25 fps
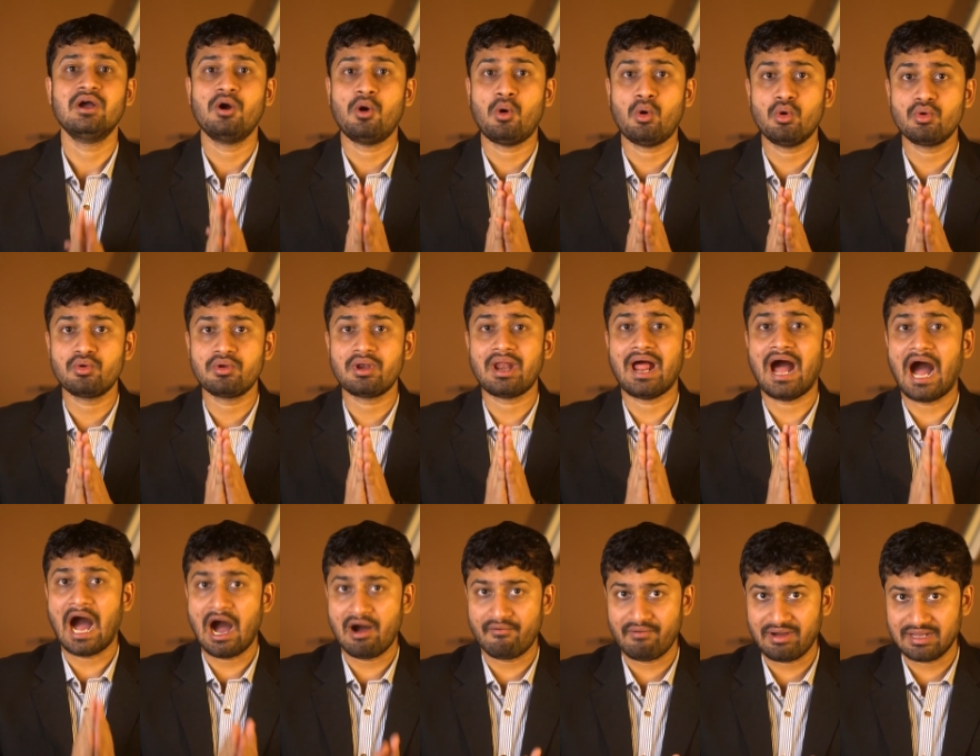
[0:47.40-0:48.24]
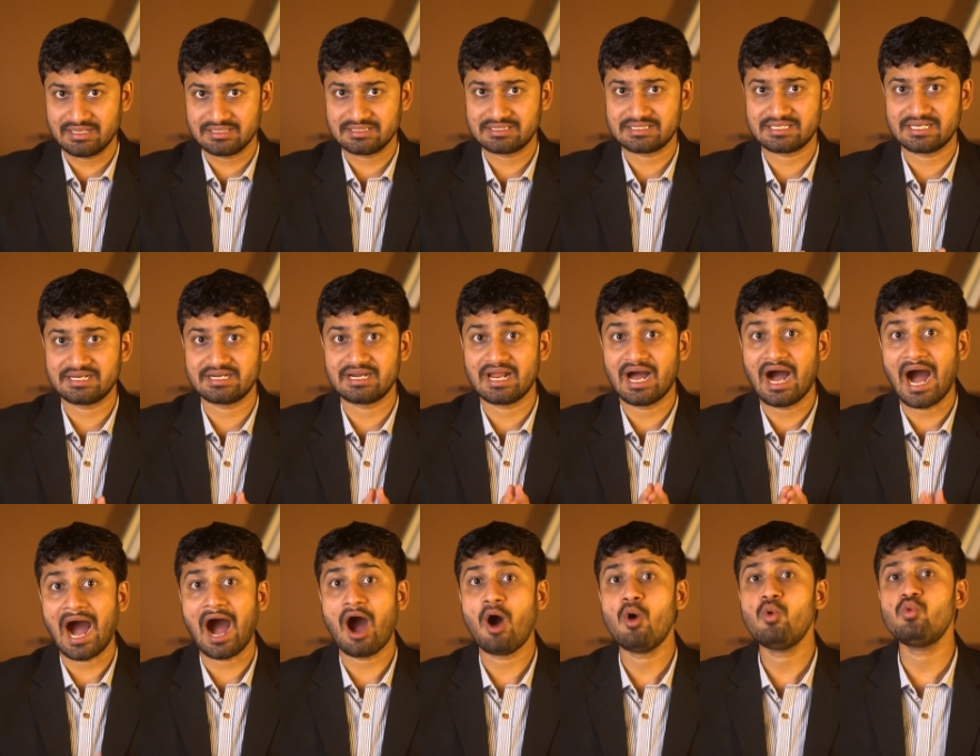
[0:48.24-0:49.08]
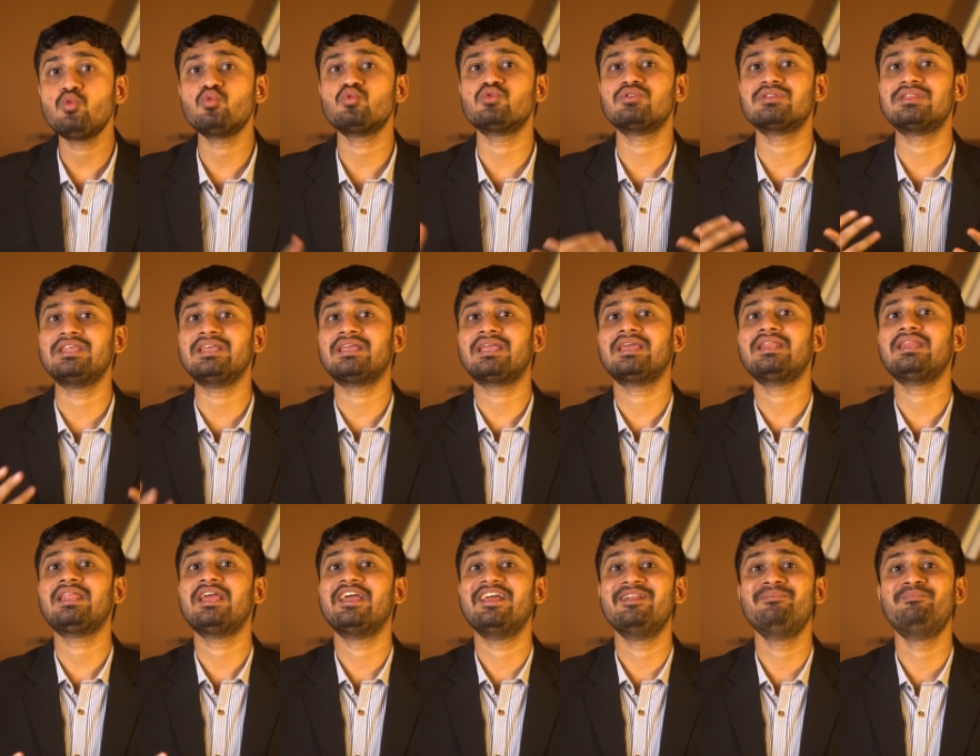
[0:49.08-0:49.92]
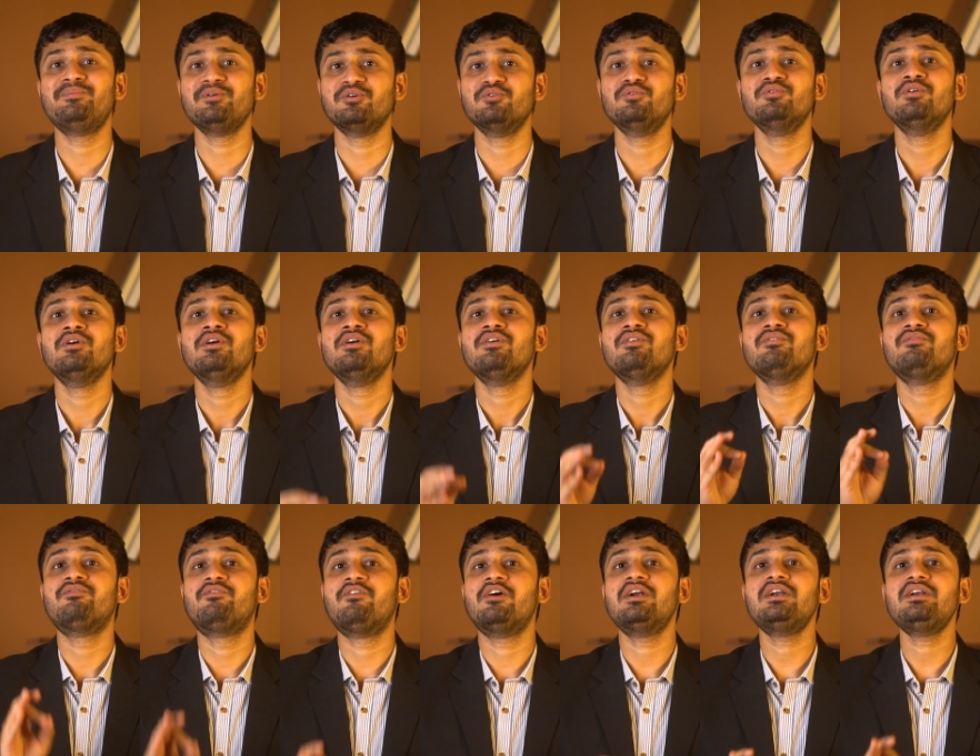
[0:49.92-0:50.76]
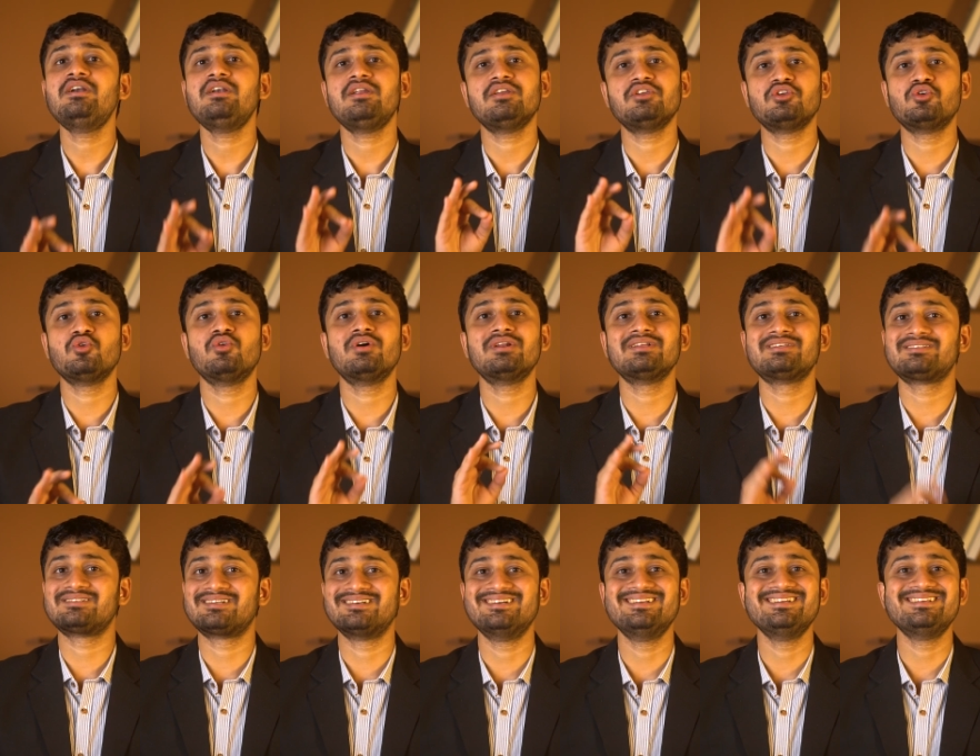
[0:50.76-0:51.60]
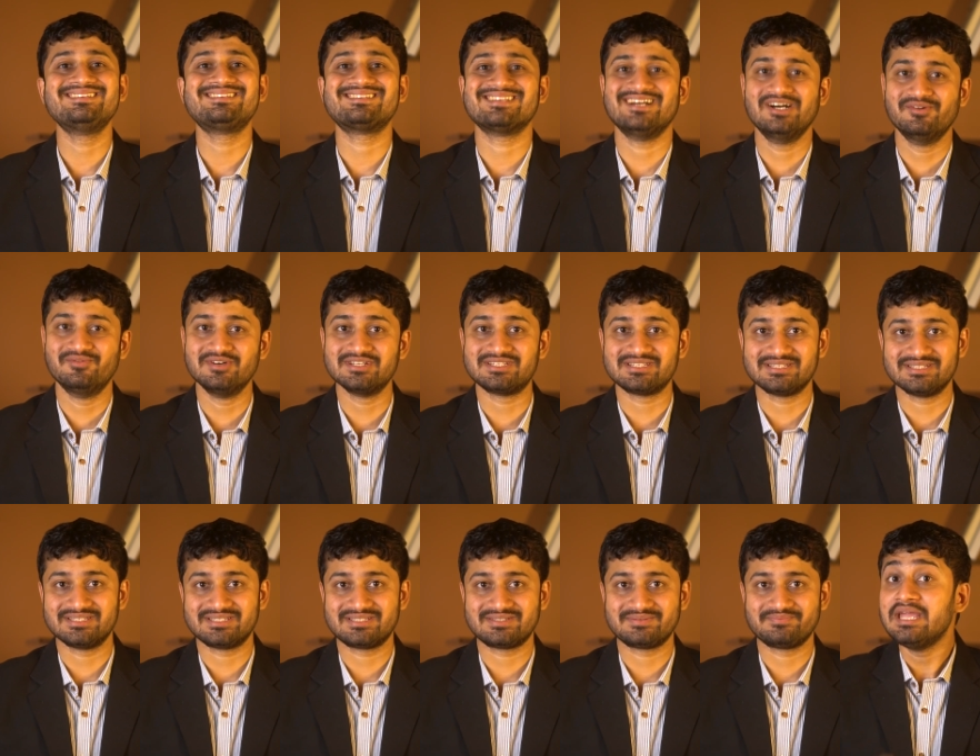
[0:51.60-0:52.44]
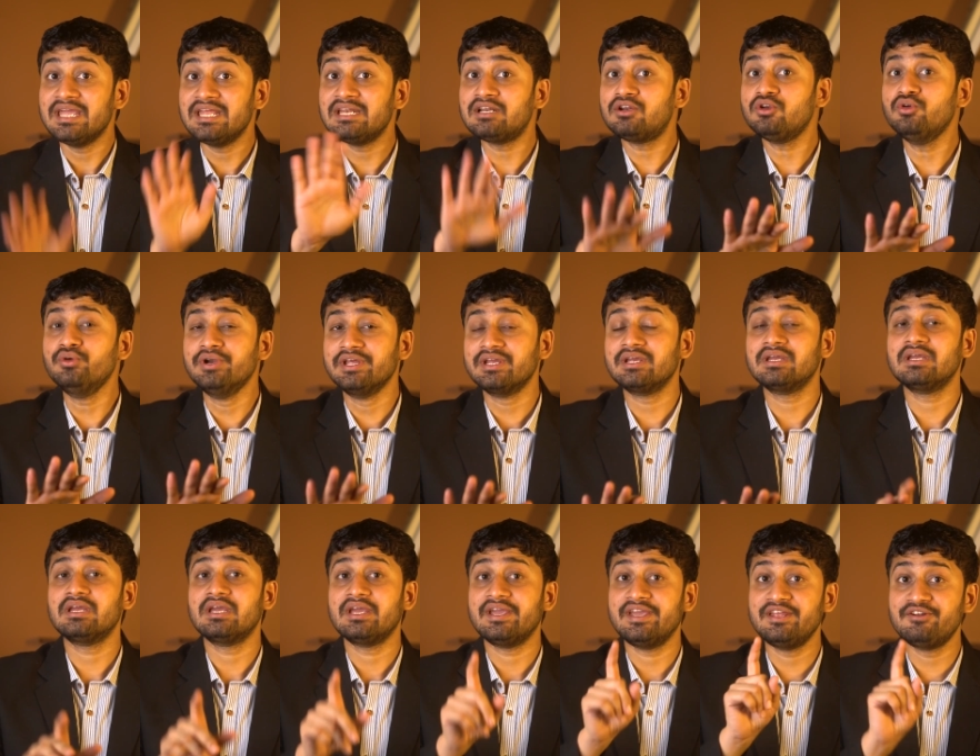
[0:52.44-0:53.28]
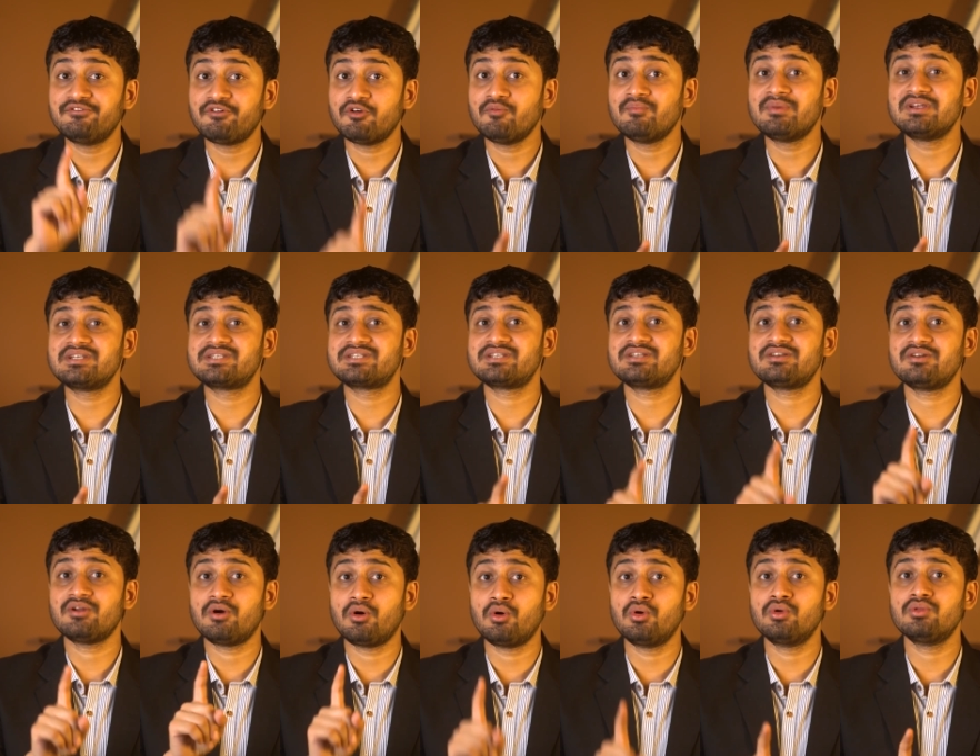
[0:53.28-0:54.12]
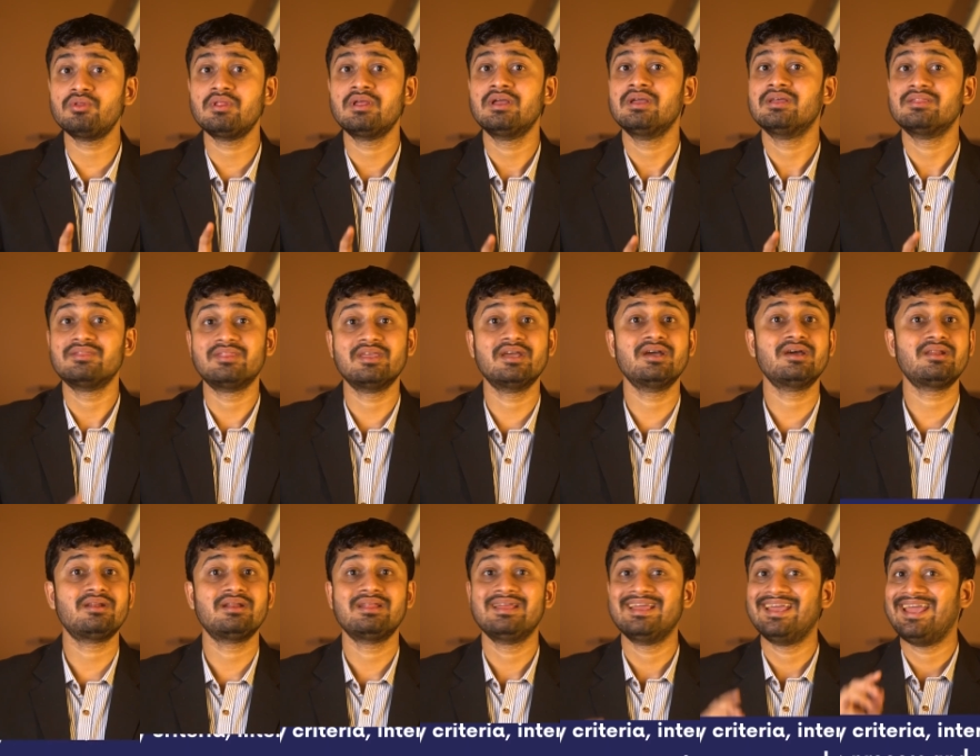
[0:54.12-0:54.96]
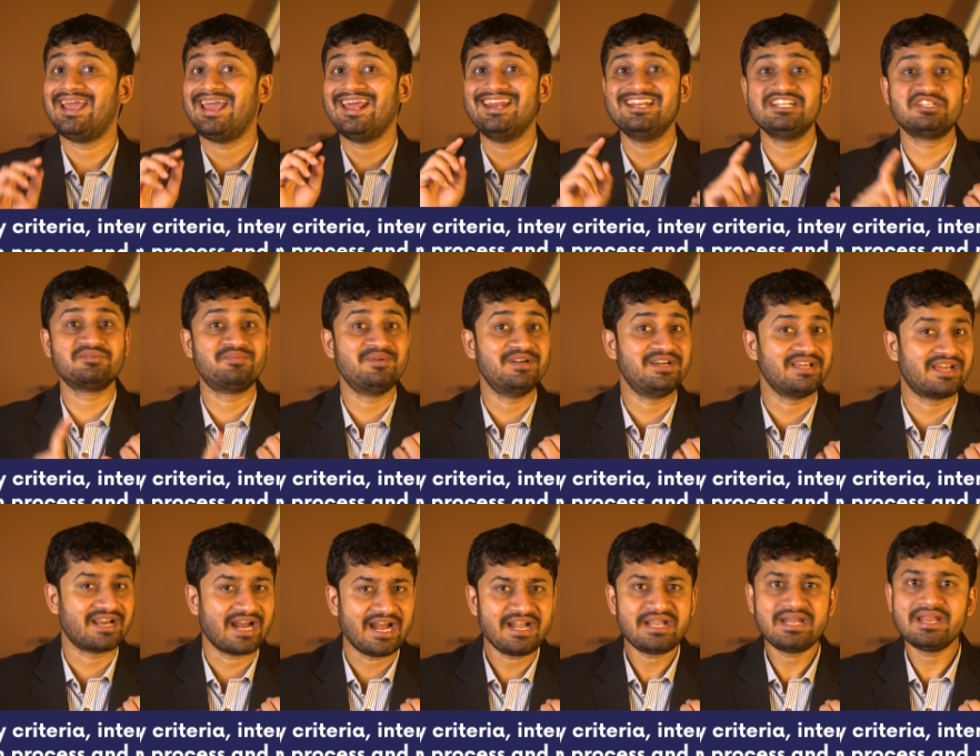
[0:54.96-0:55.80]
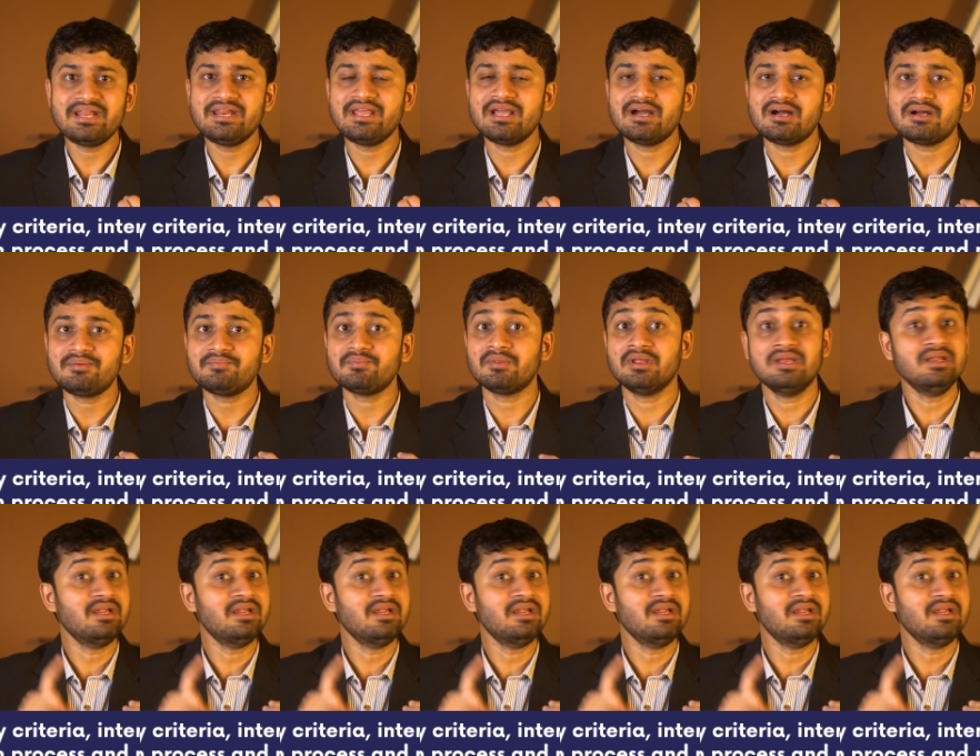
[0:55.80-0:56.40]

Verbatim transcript: on Avanse and how they can help you fund your studies overseas, including information on their eligibility criteria,